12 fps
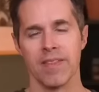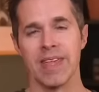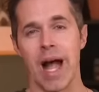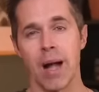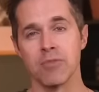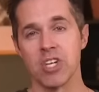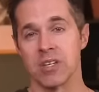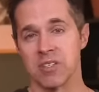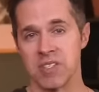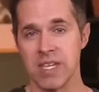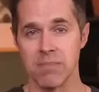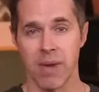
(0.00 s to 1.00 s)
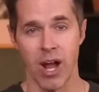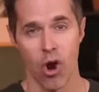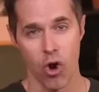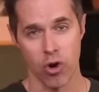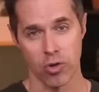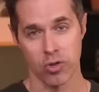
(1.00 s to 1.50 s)
The objects seen by
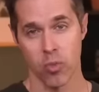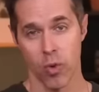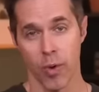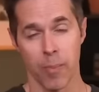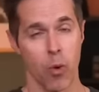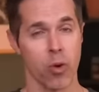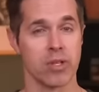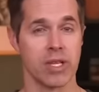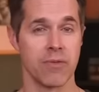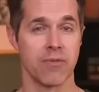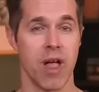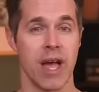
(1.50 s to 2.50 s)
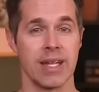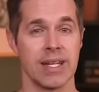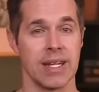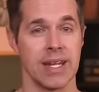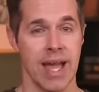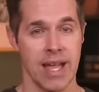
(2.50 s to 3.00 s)
Arnold were reportedly flying
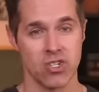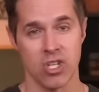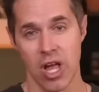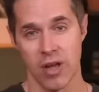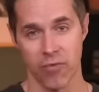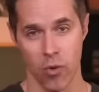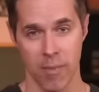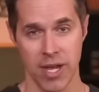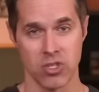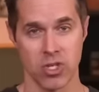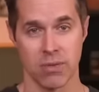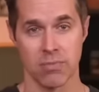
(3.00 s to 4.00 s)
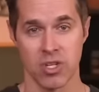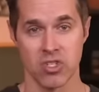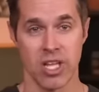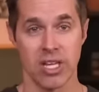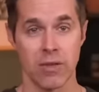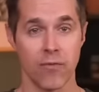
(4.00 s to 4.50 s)
in an echelon formation, much
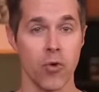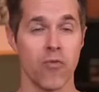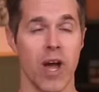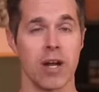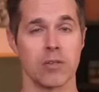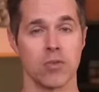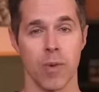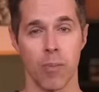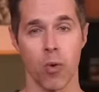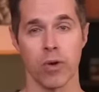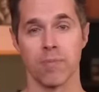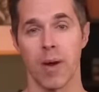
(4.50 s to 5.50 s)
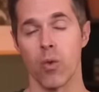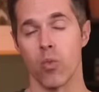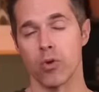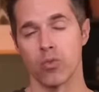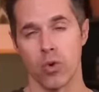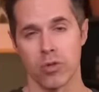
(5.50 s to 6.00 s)
like the Foo Fighters reported by
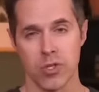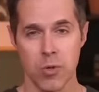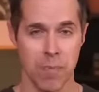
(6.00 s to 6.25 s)
World War Two